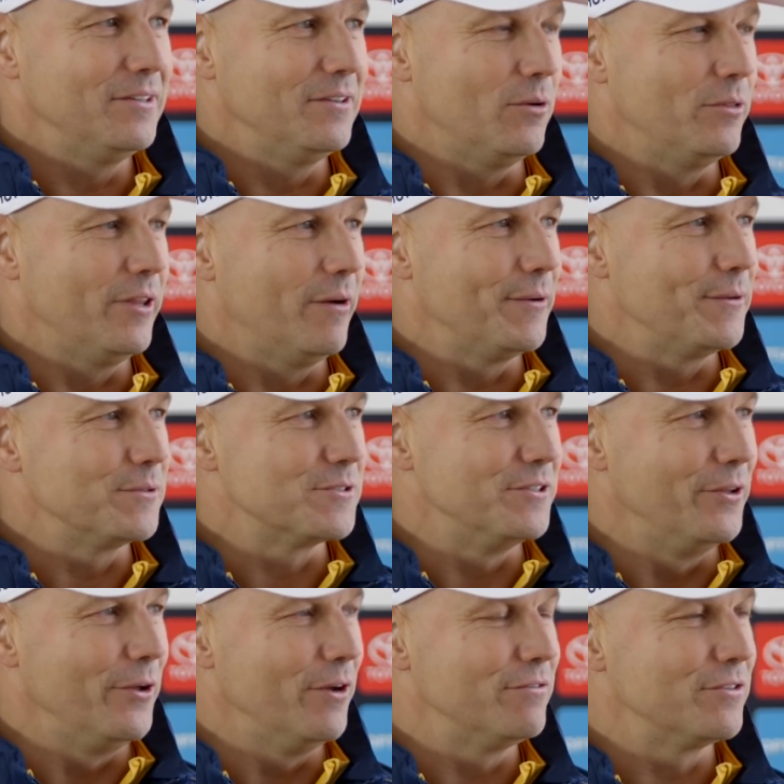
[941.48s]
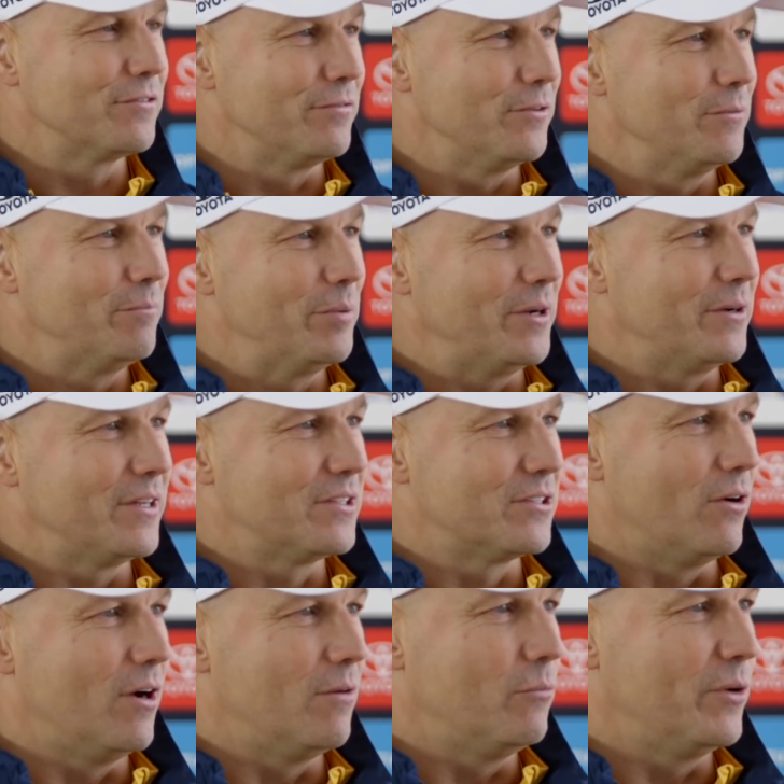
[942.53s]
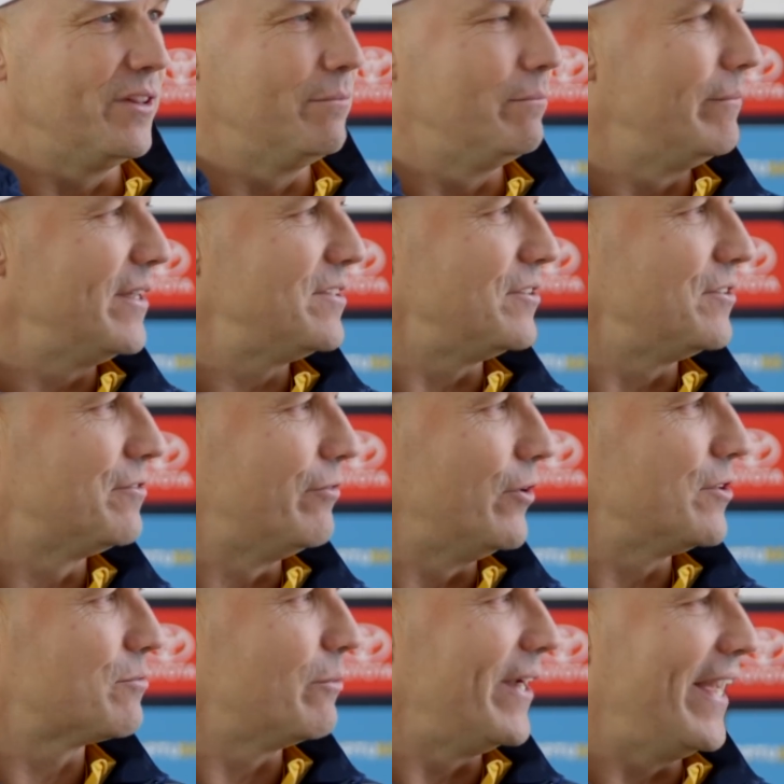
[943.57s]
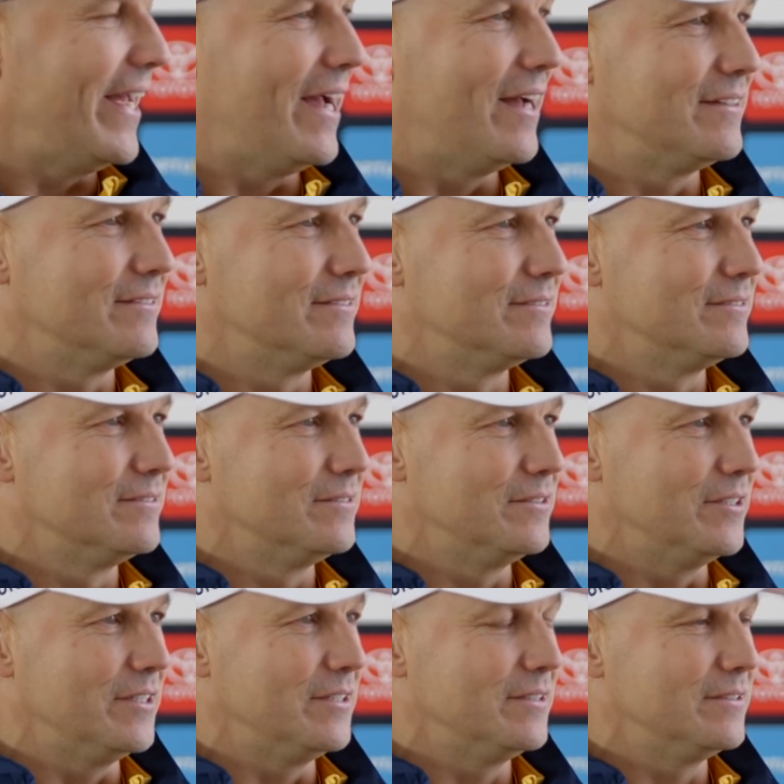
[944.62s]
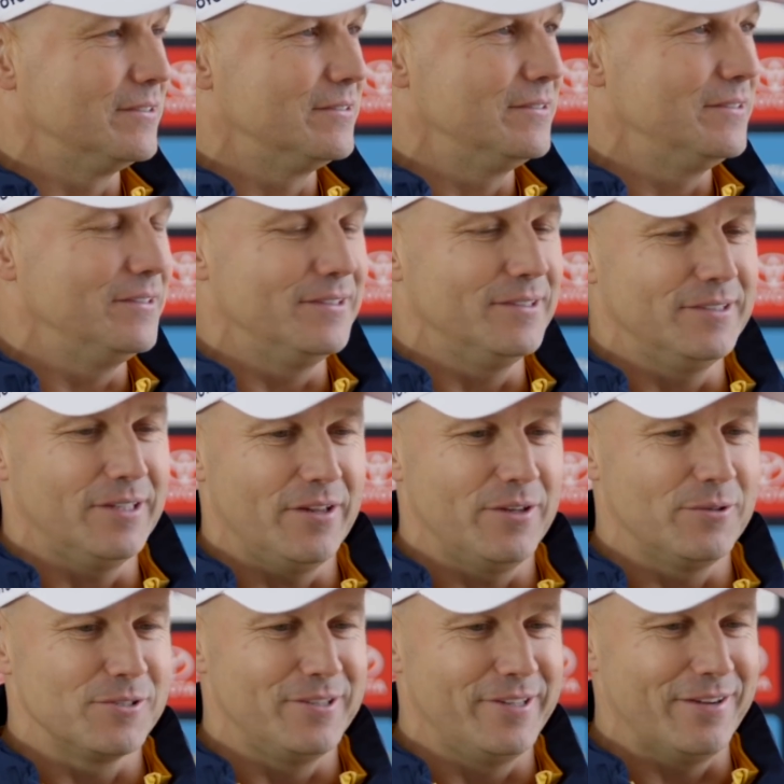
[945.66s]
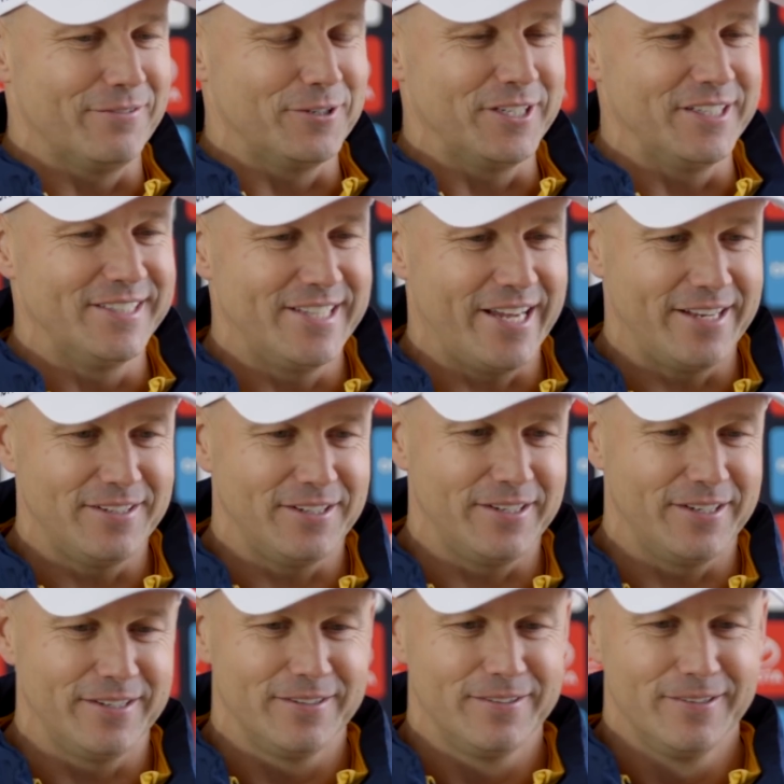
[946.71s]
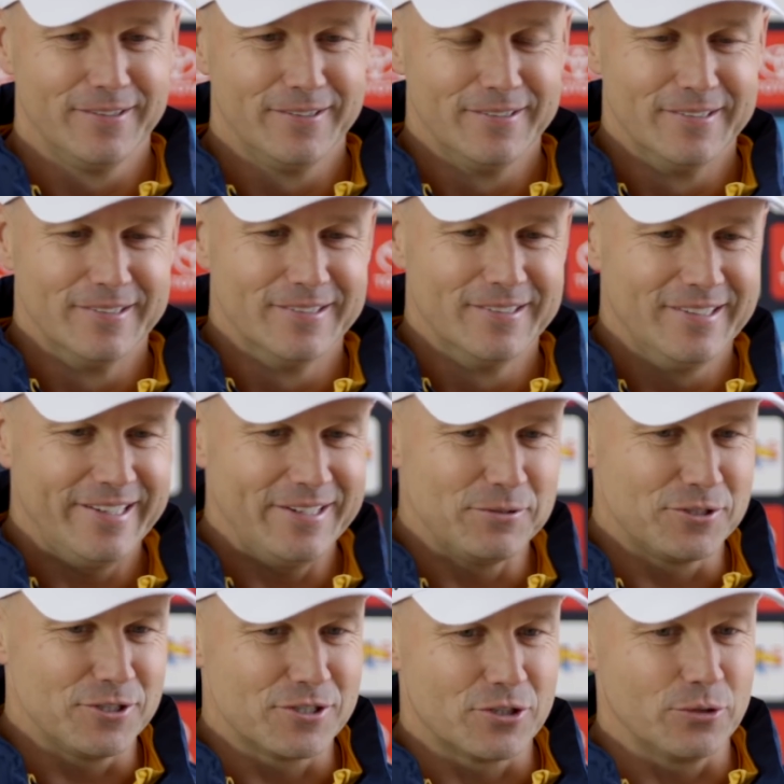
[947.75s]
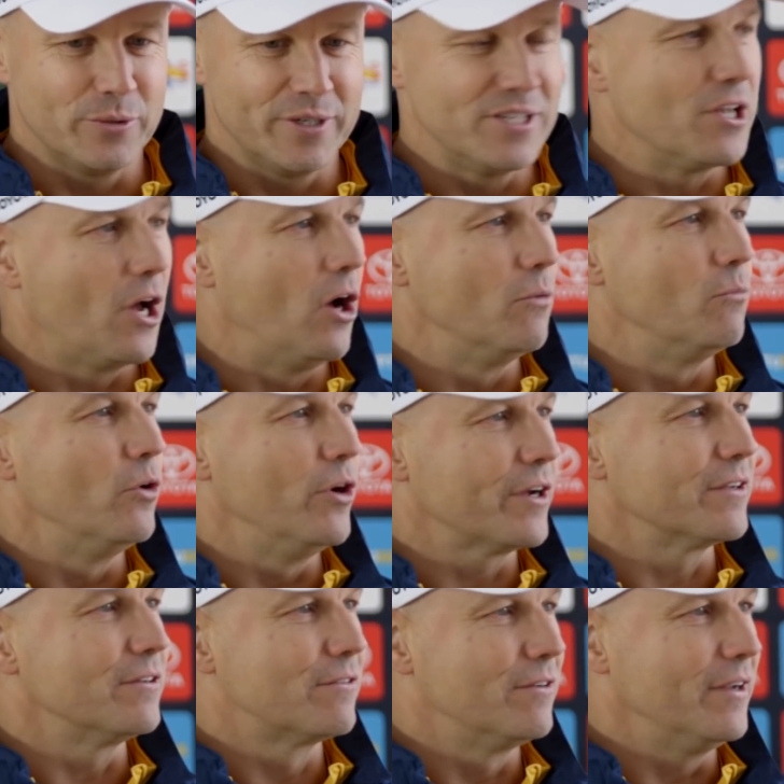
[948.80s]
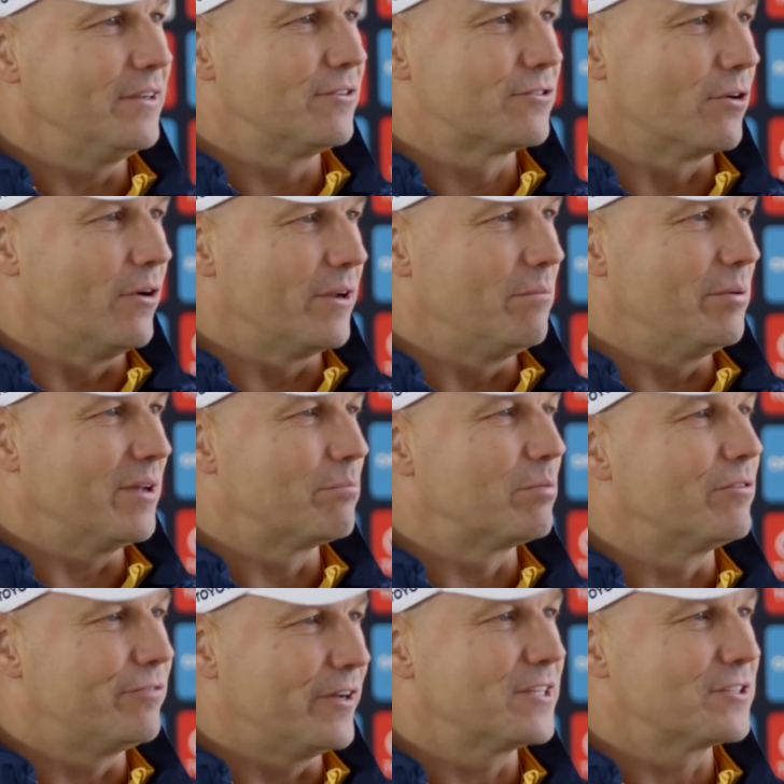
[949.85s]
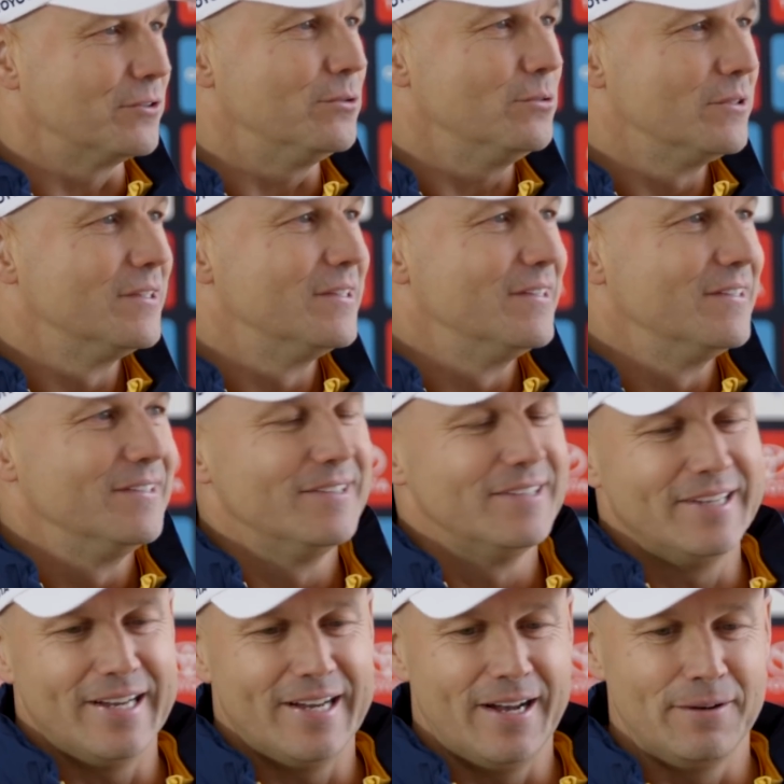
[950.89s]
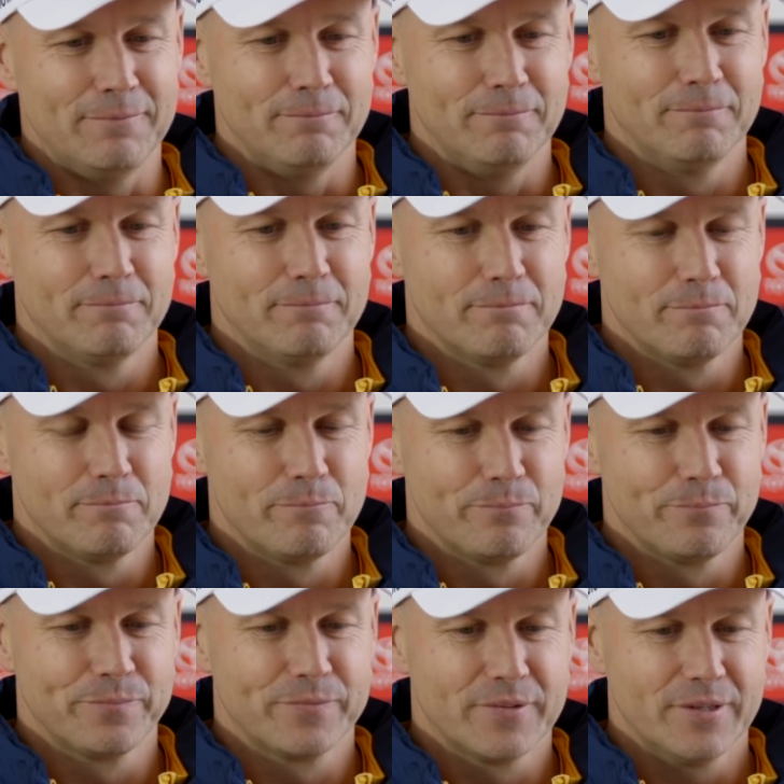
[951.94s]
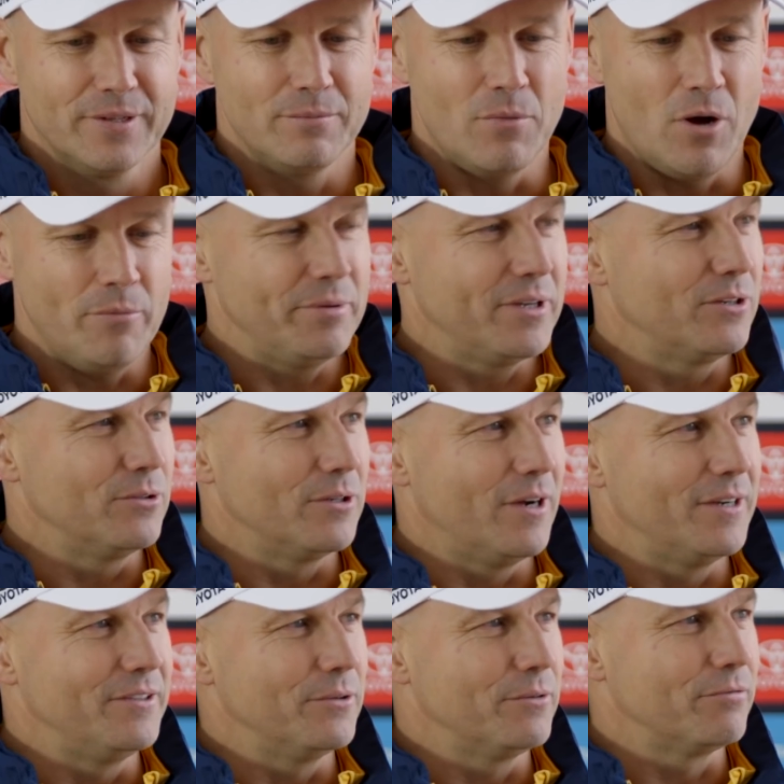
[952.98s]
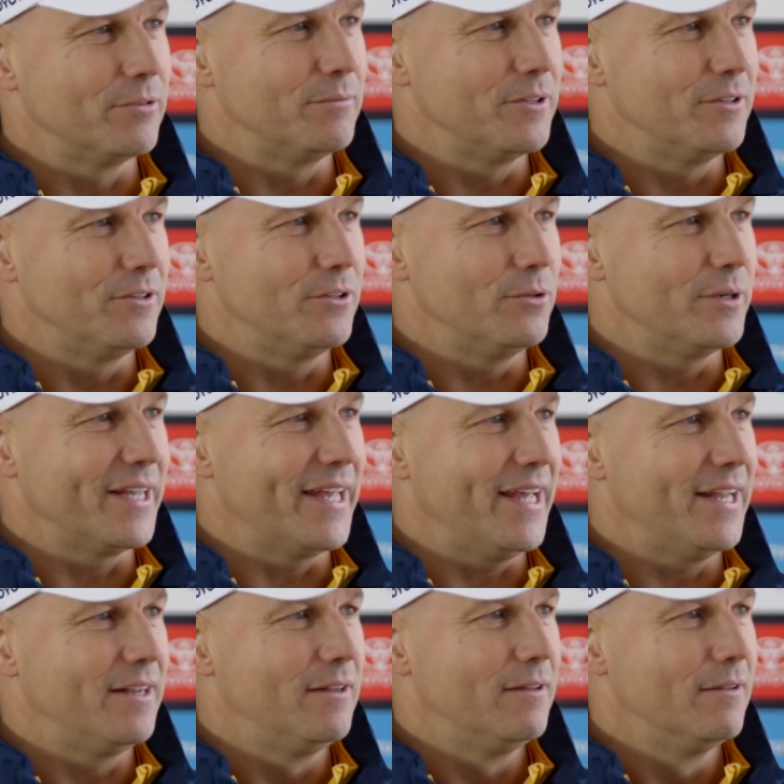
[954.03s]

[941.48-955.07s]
although he was nervous for a period of time when the message first went out that, you know, there was never an intent in it, he was just doing his homework and trying to be a professional. Might be a good idea for him to do it again.